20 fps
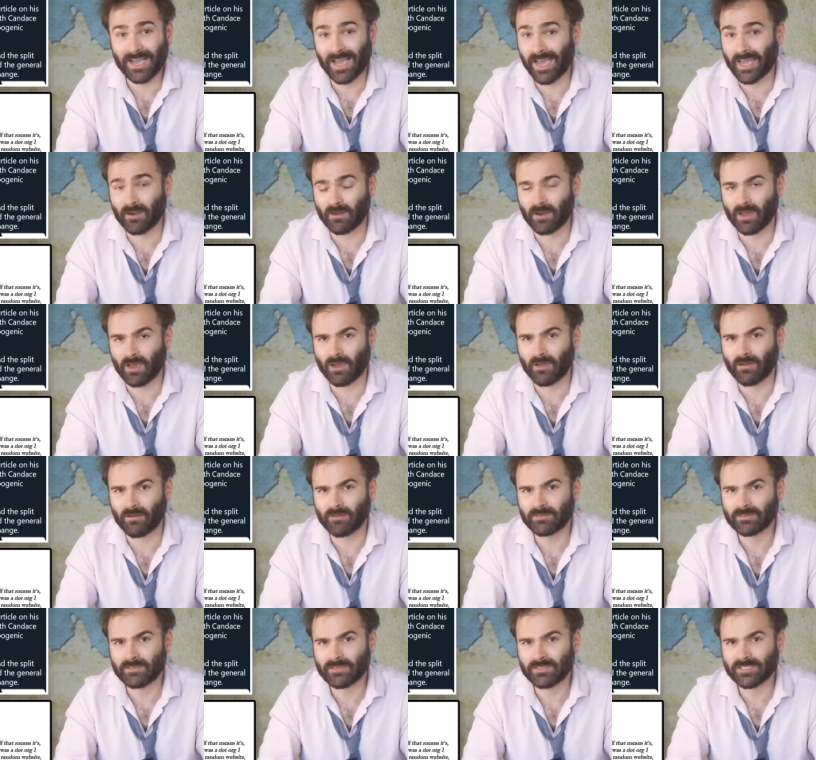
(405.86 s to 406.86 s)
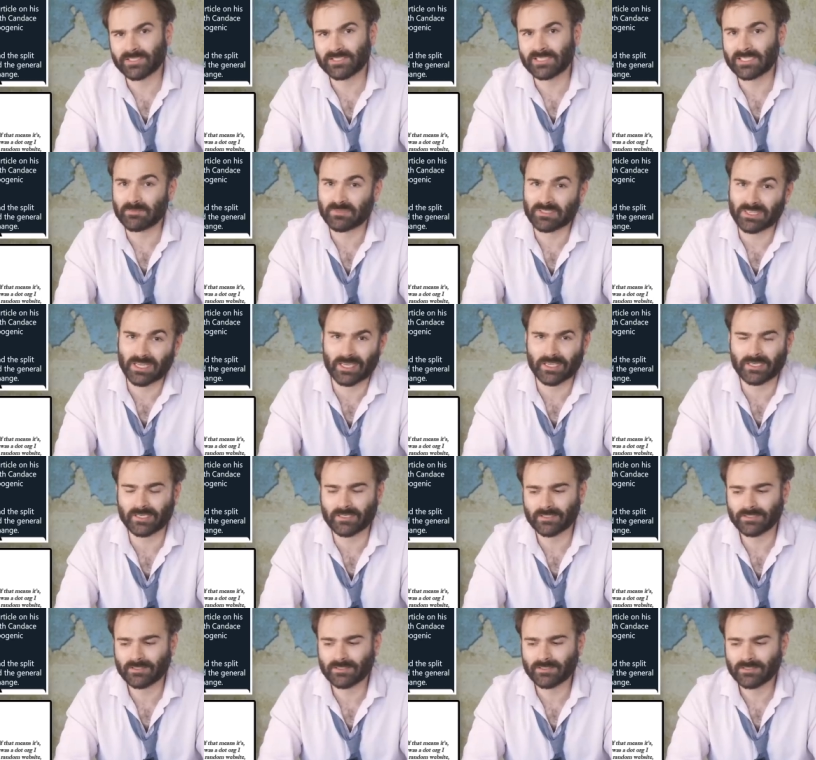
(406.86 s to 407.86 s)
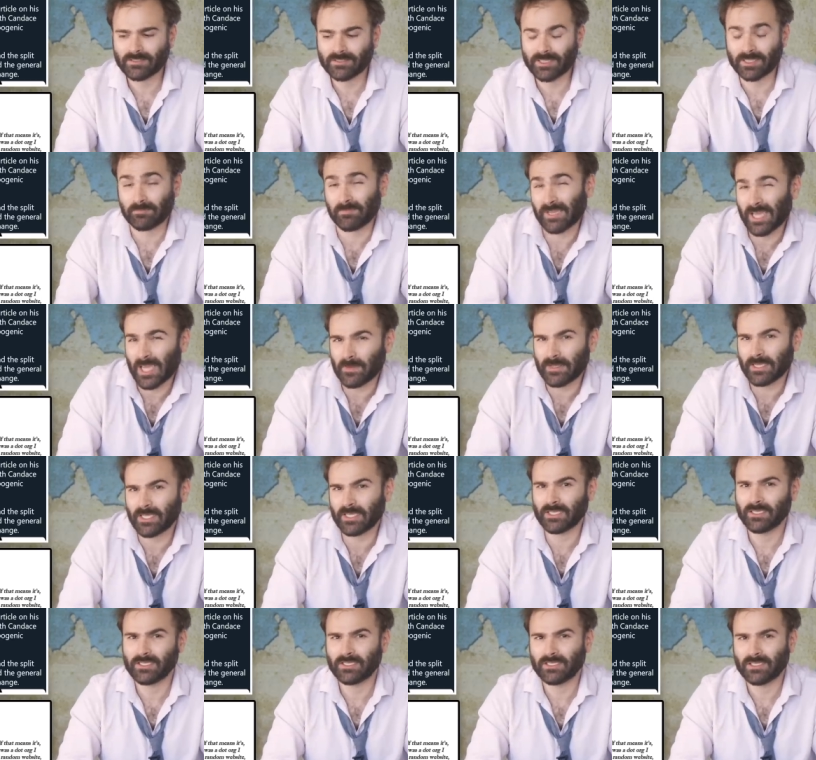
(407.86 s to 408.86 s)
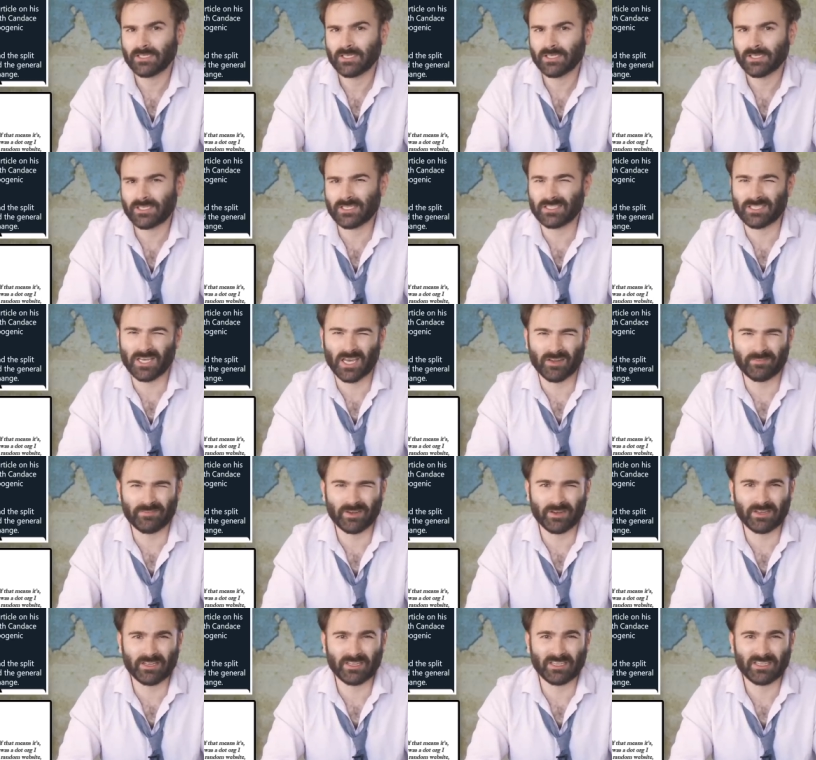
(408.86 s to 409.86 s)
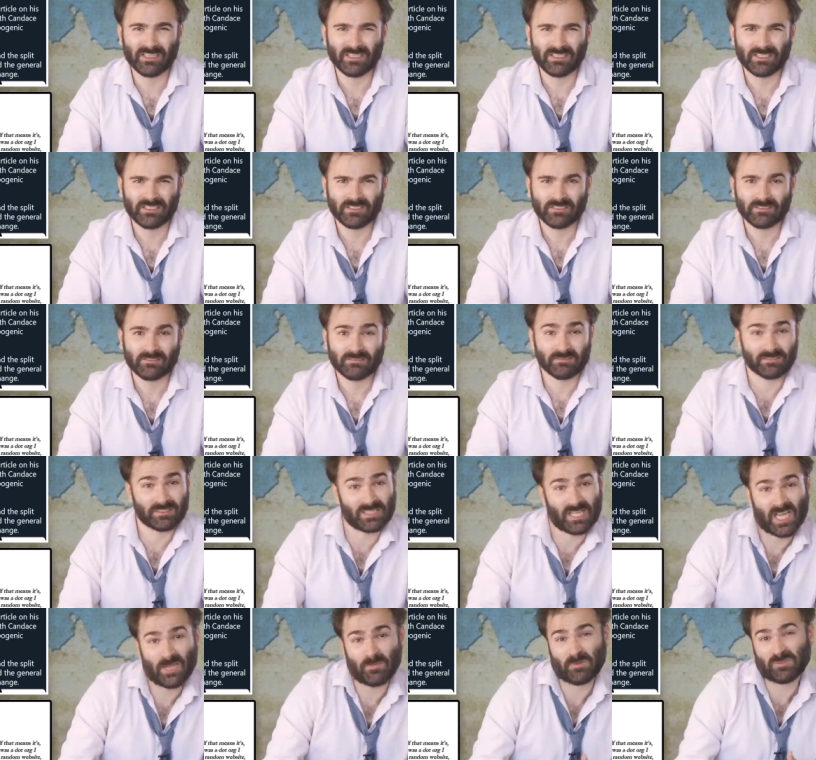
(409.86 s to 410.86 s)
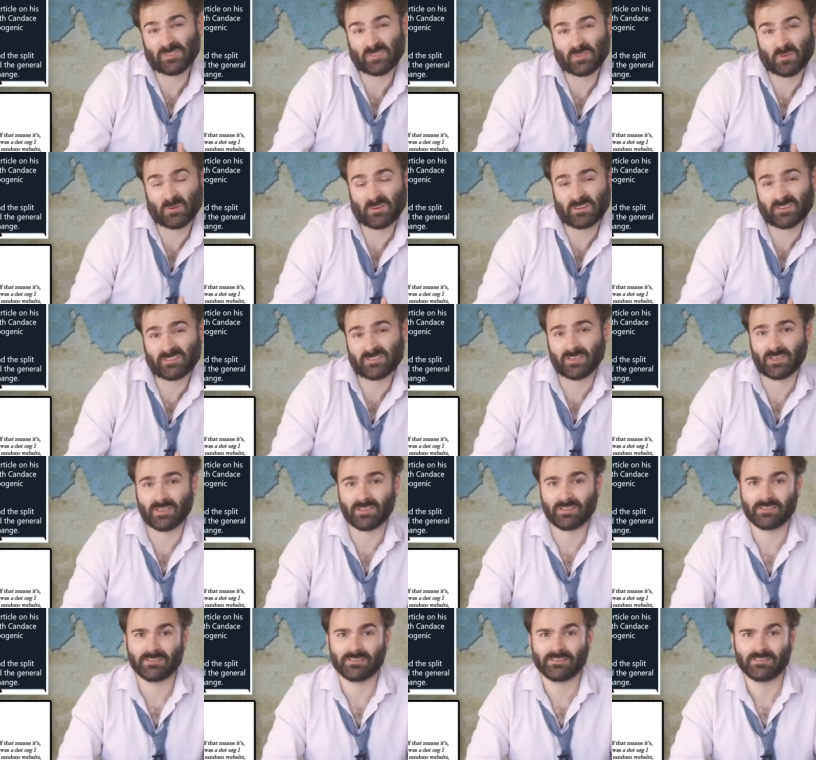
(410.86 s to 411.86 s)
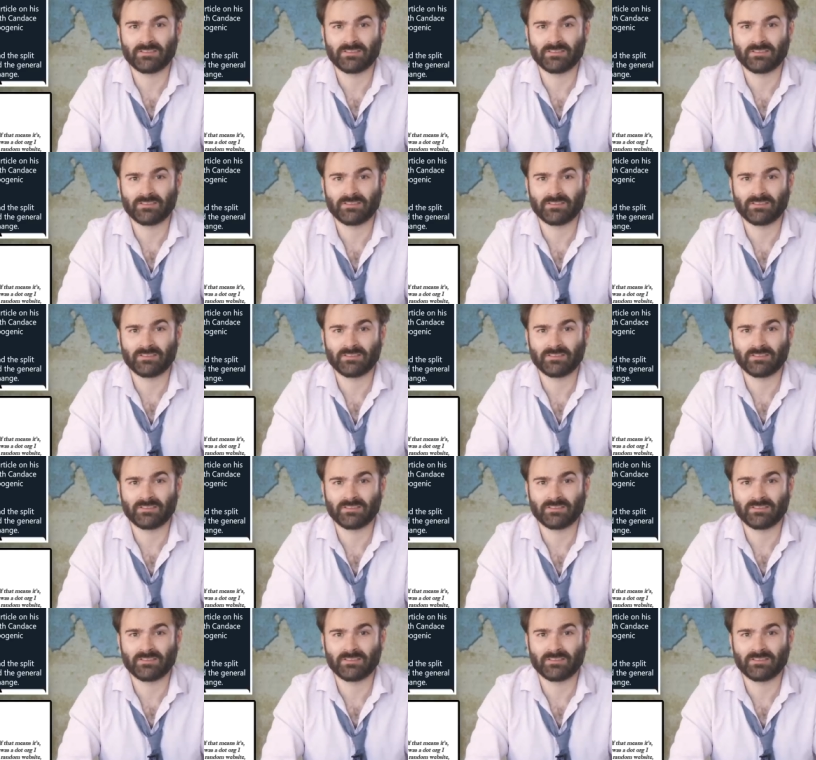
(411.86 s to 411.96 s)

I don't know. It just seems like, like maybe she's not a very reliable source on